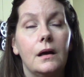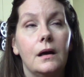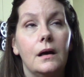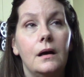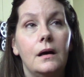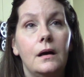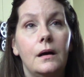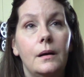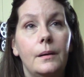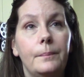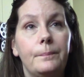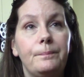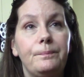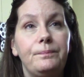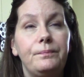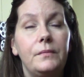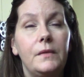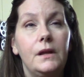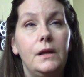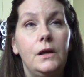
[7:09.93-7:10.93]

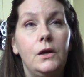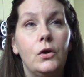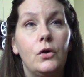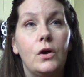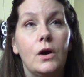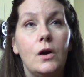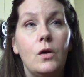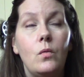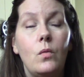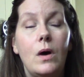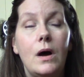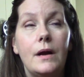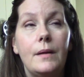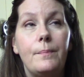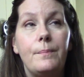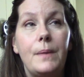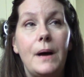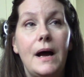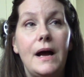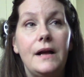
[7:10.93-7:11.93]
You're going to
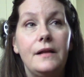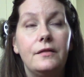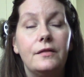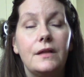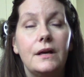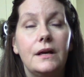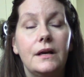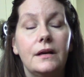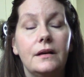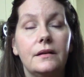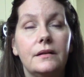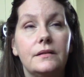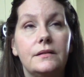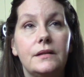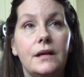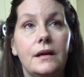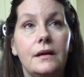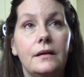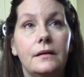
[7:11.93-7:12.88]
want to buy things,